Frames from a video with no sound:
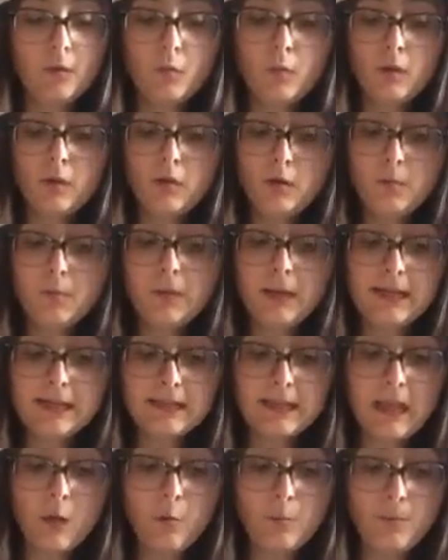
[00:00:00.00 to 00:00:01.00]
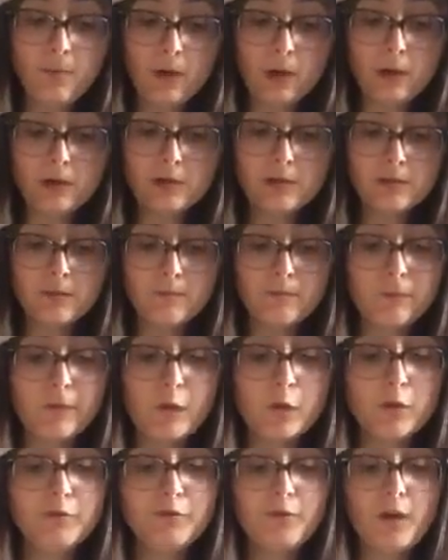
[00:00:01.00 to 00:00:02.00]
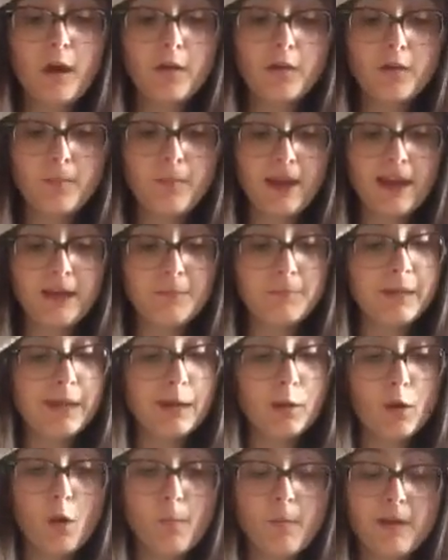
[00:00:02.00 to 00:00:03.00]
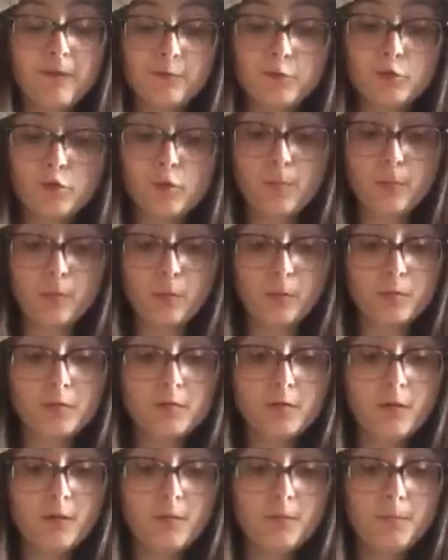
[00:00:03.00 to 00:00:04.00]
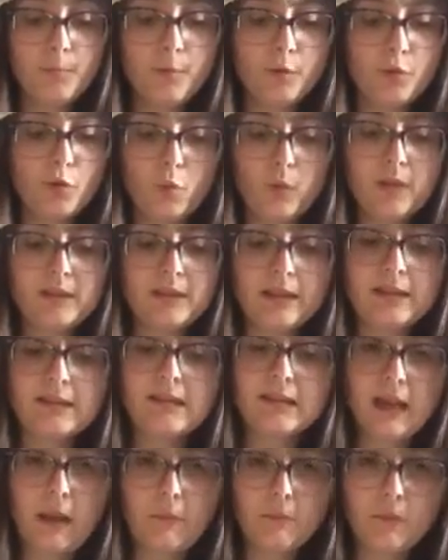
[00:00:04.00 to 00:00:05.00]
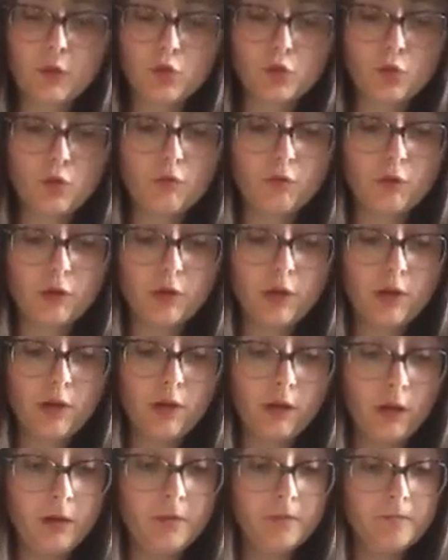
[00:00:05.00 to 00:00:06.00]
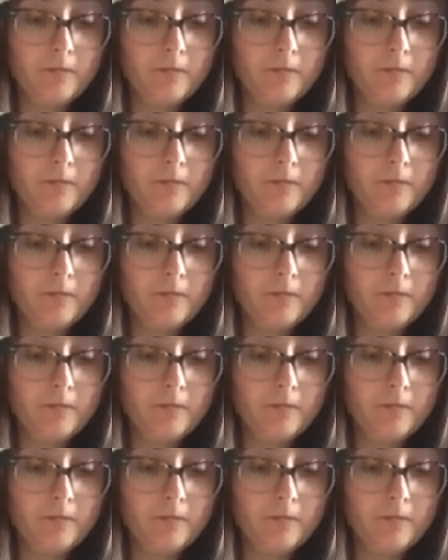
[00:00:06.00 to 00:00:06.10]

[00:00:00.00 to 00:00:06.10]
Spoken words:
"Won't you please help us? Your father bade me come if troubled," but the wizard slammed the door on her.